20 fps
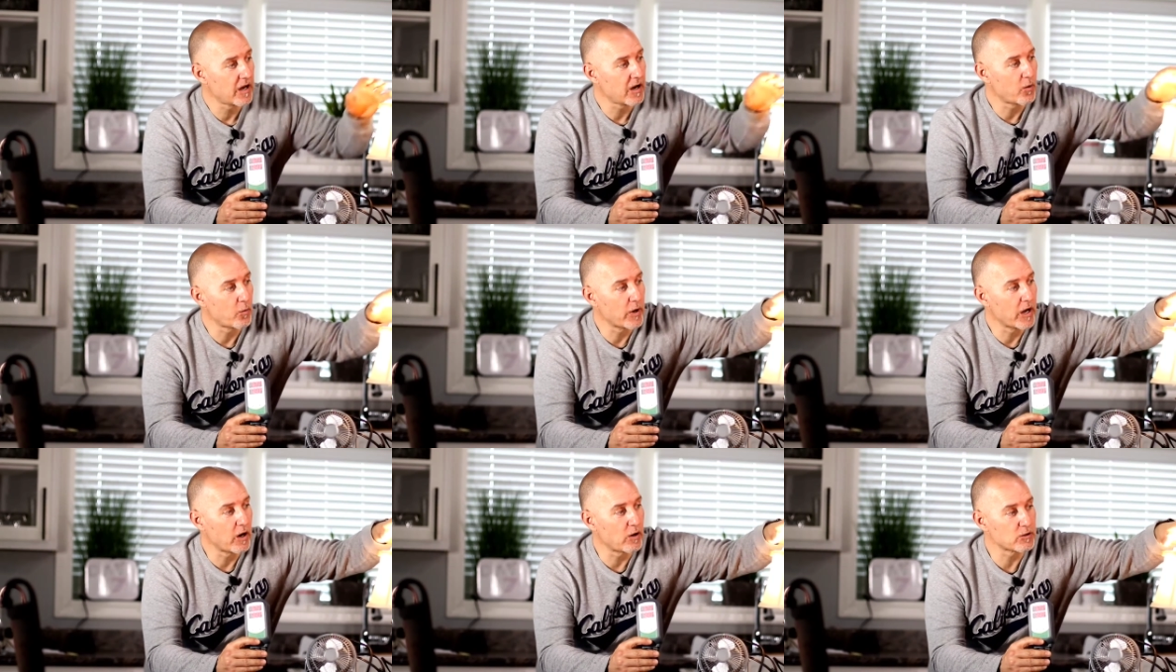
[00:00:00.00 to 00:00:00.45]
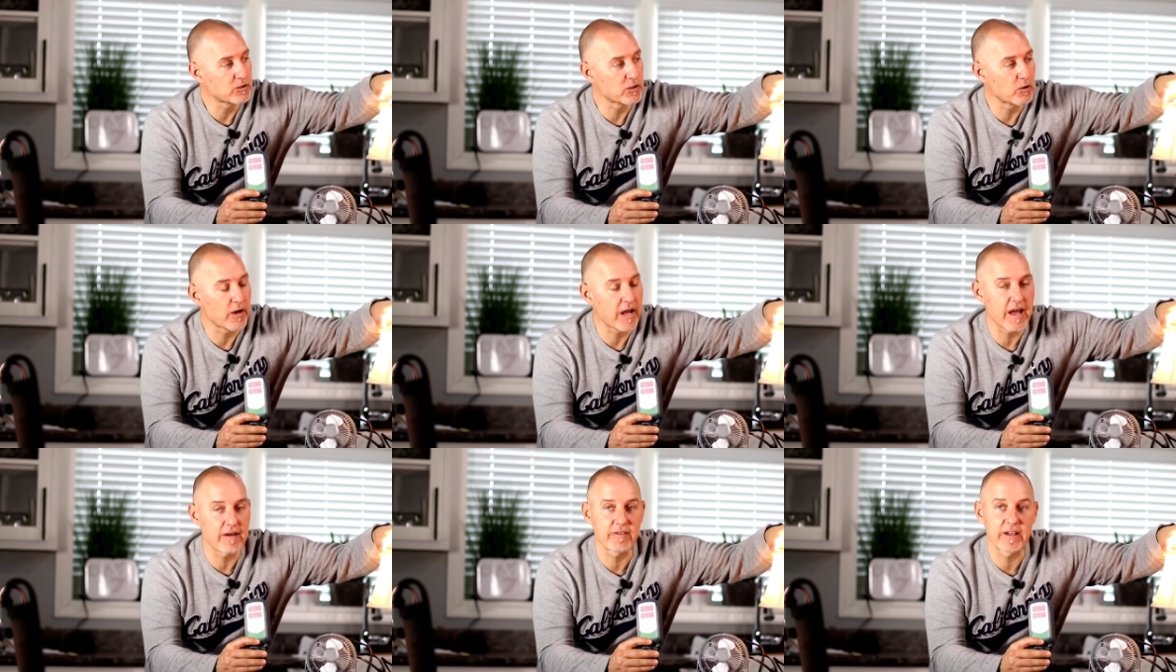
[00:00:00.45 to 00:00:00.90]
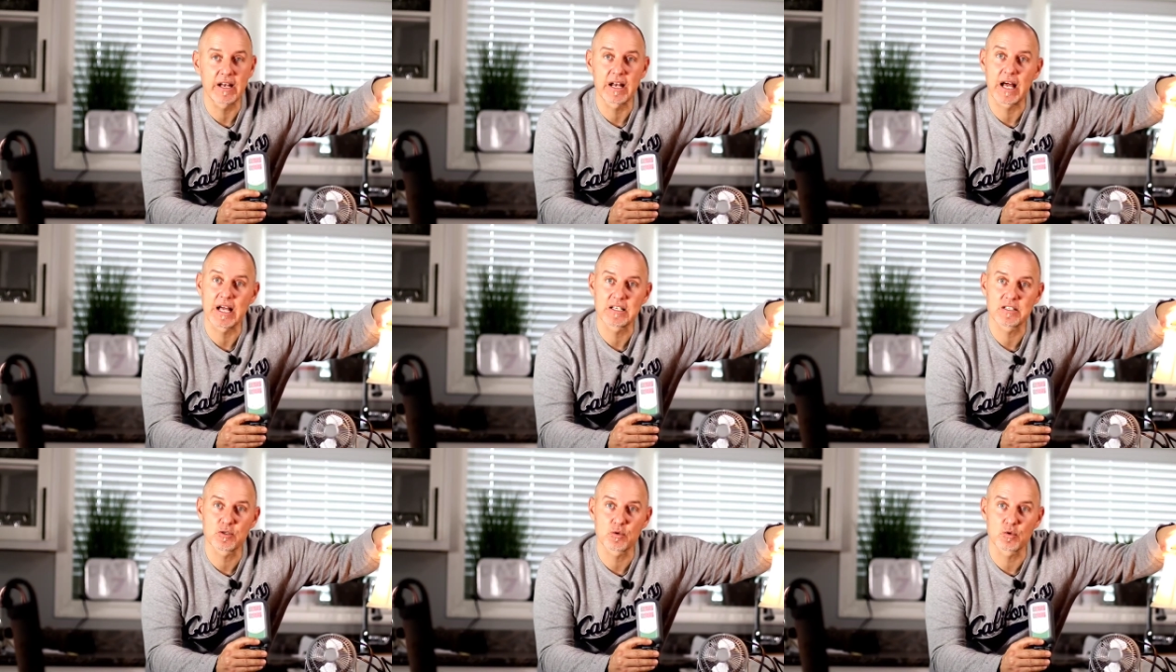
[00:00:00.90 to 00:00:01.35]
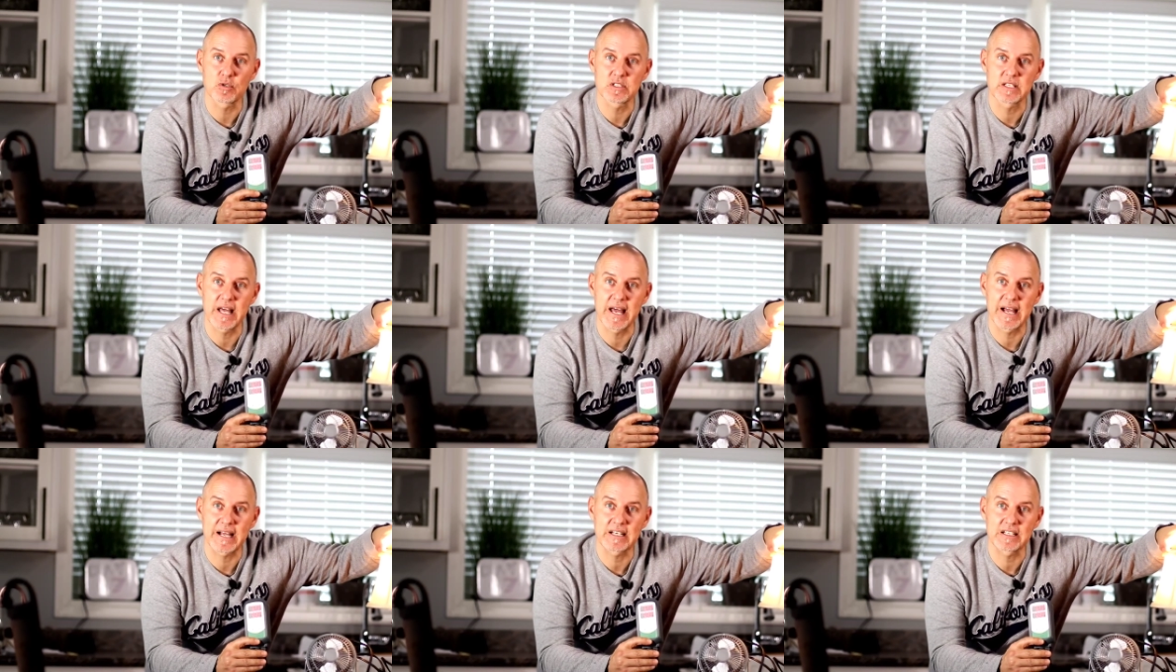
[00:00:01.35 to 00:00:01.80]
and we also have a light source
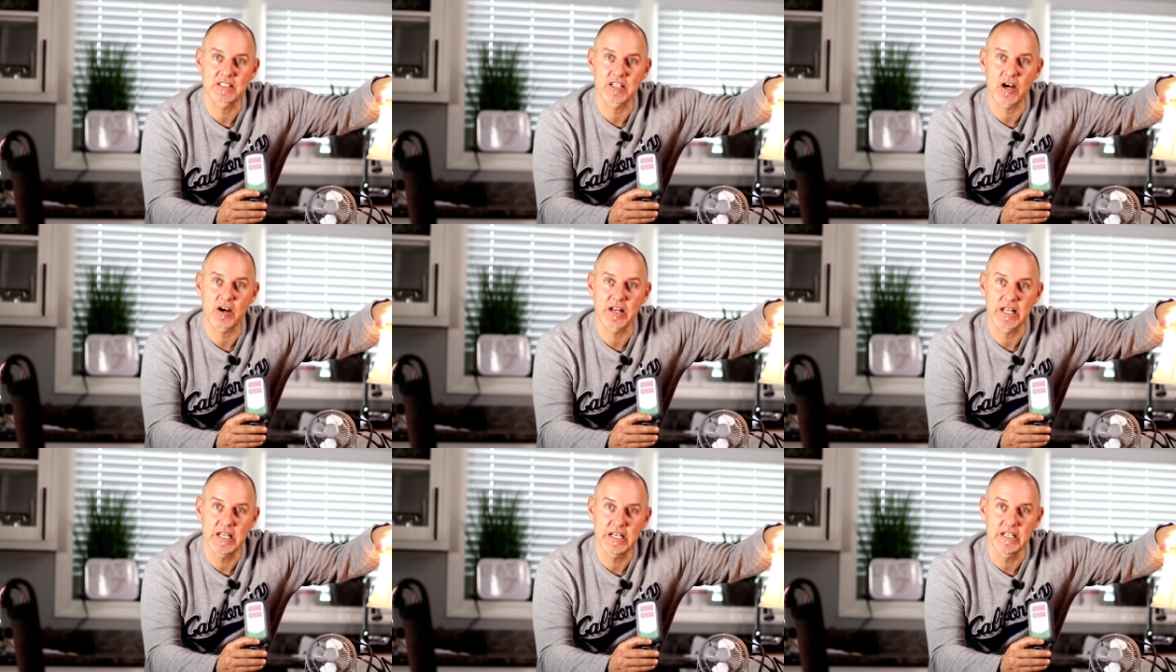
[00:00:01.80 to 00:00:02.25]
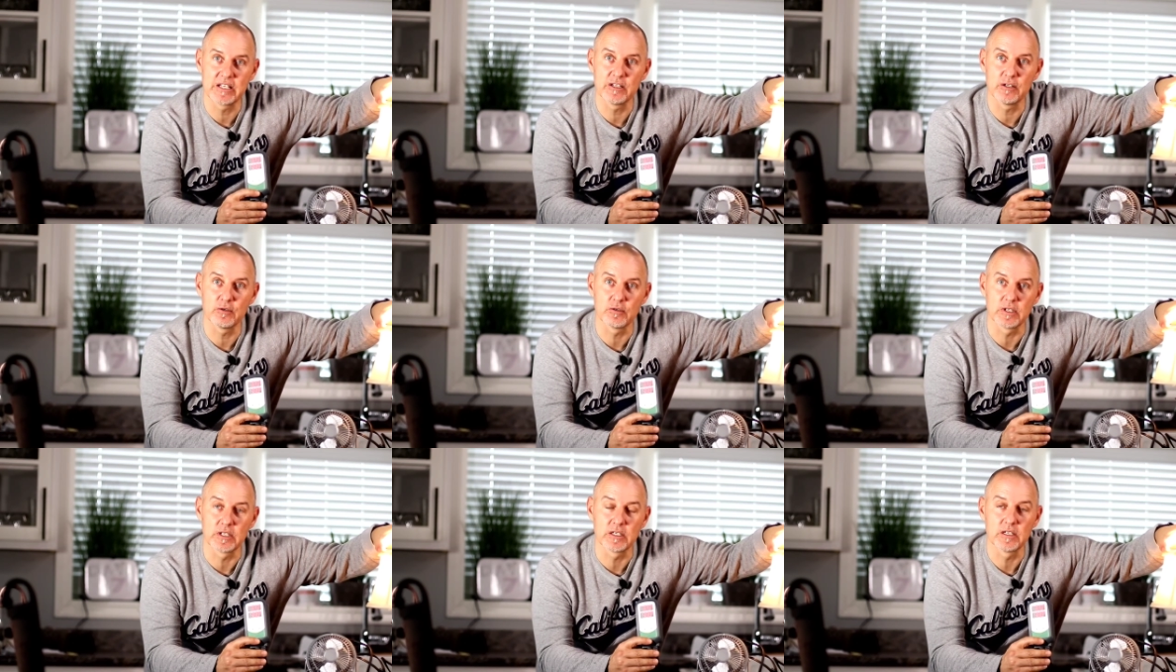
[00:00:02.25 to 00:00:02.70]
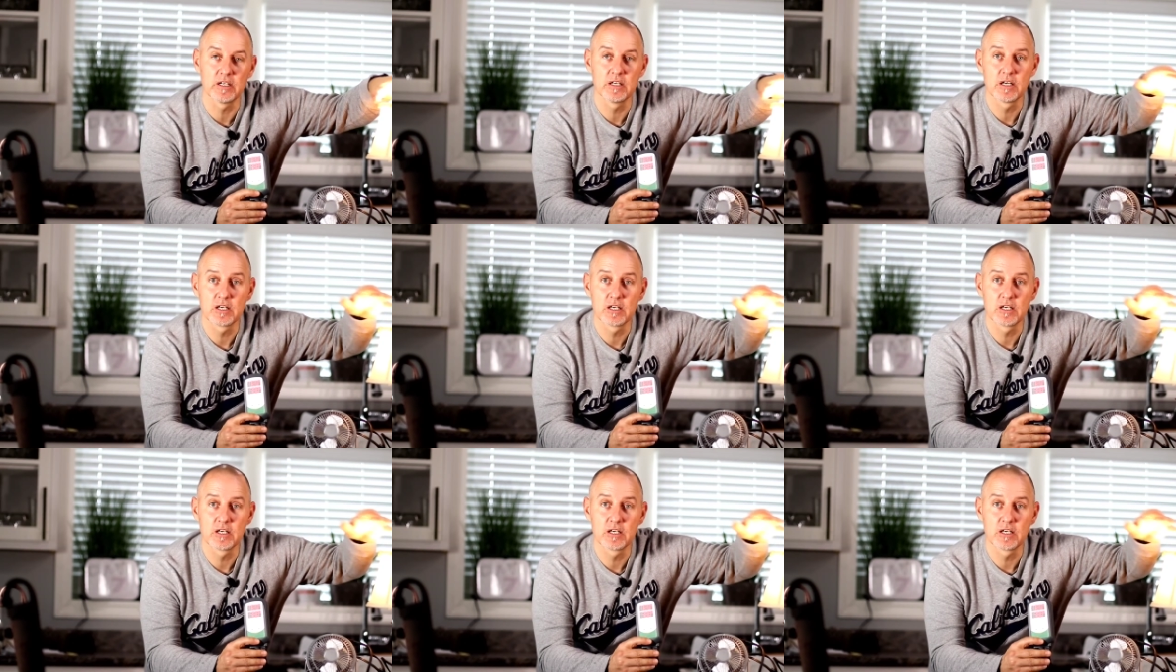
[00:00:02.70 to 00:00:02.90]
to act as our heating unit.